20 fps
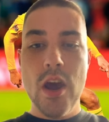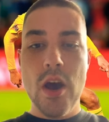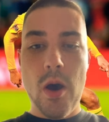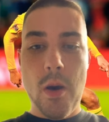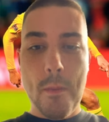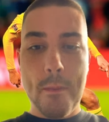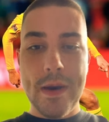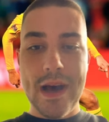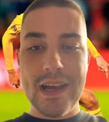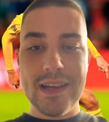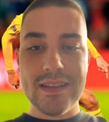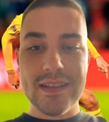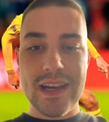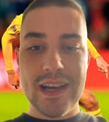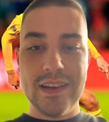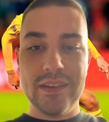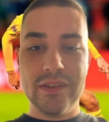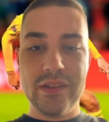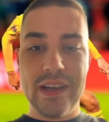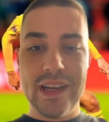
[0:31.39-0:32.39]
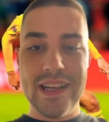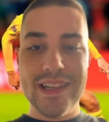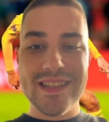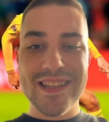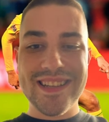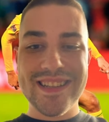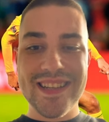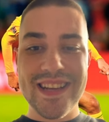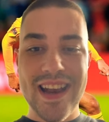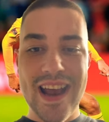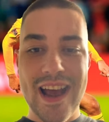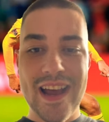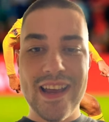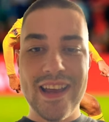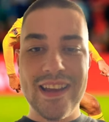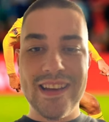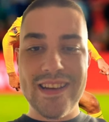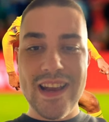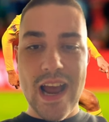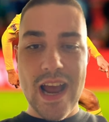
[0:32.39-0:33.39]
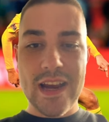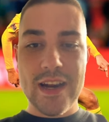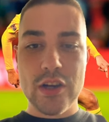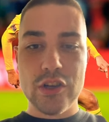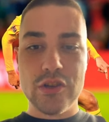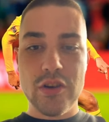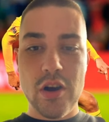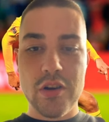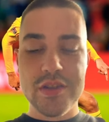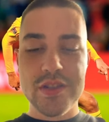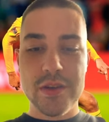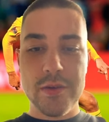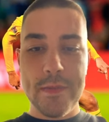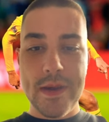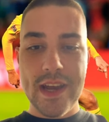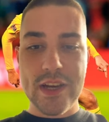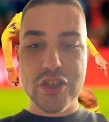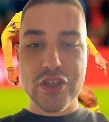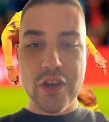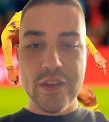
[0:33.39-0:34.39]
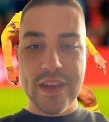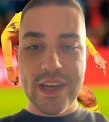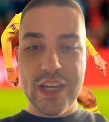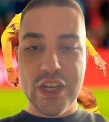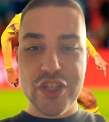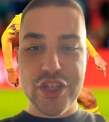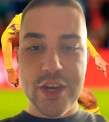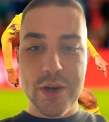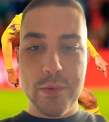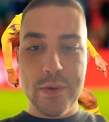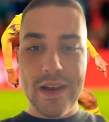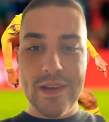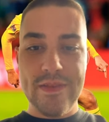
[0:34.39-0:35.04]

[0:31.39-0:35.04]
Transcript: on Bite Size Leeds tonight at 9 o'clock, so make sure that you tune